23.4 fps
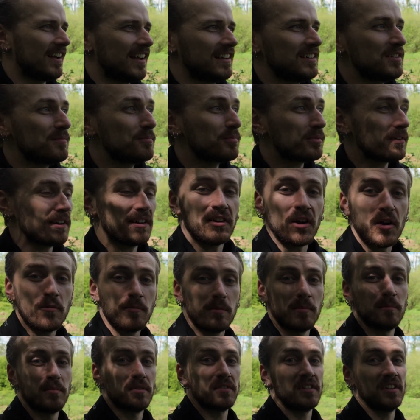in a pretty
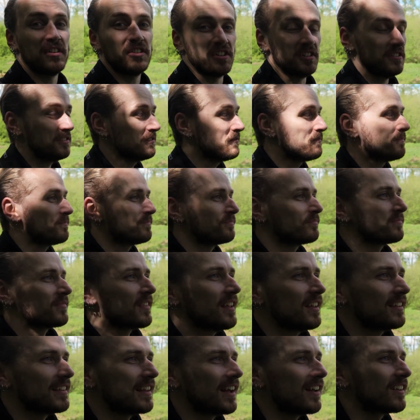open
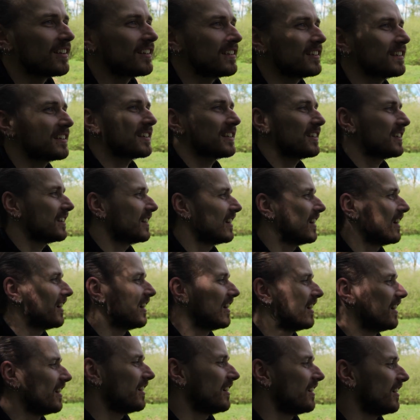position. Now, like,
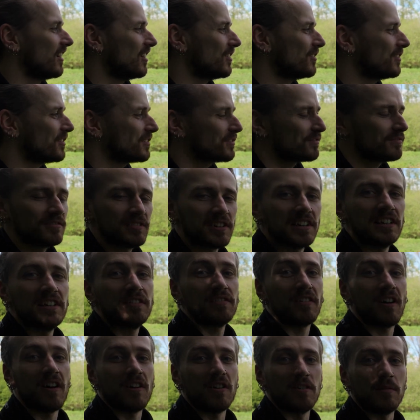I was really
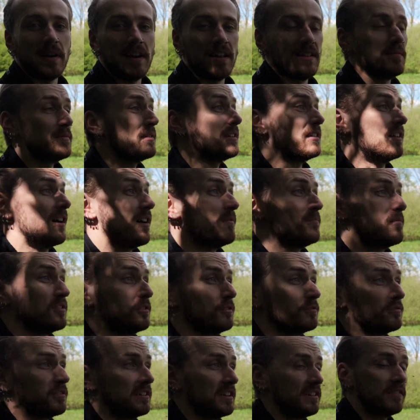far away. I mean, I'm
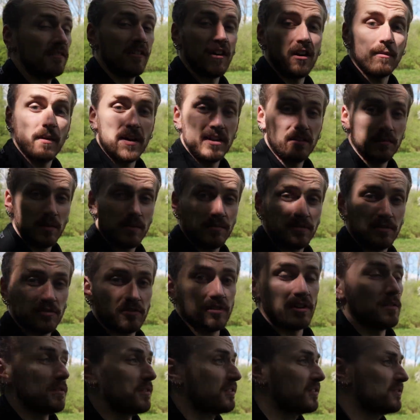still really far away to where the
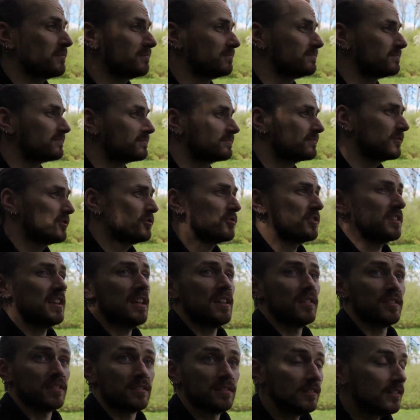
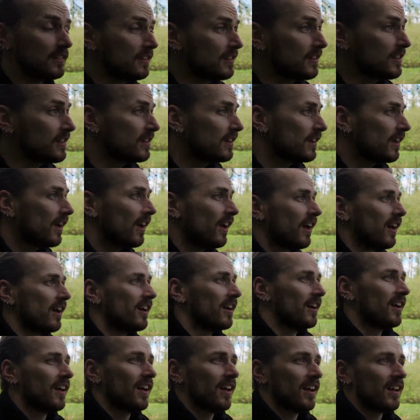tree is.
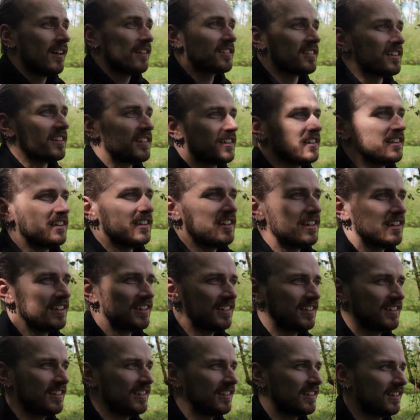So,
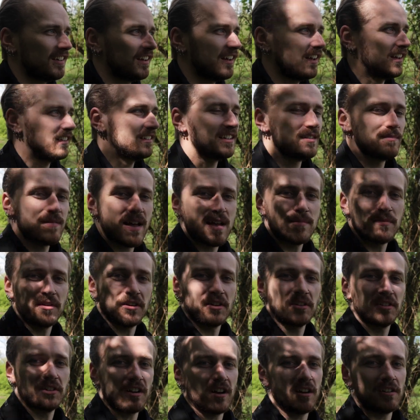you know, maybe I
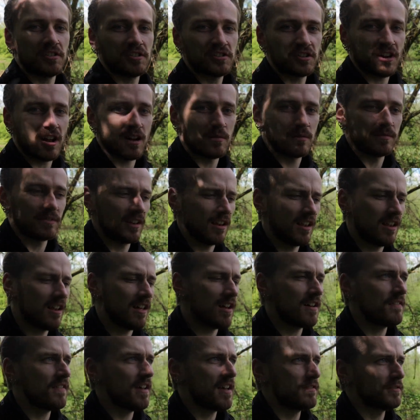could have got a shot with a
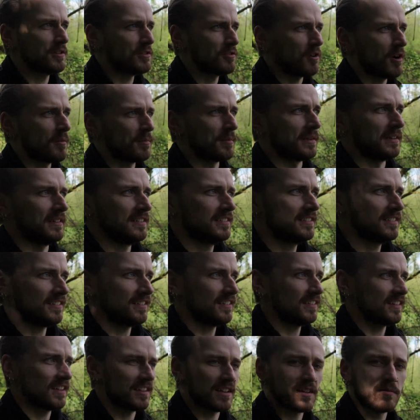lot of heavy
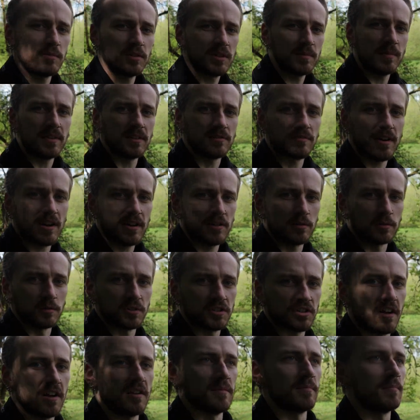cropping. You know, it would have been a record
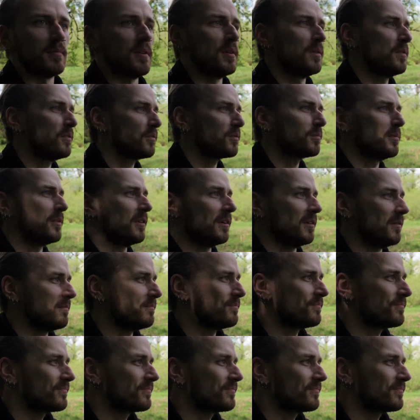shot at most, but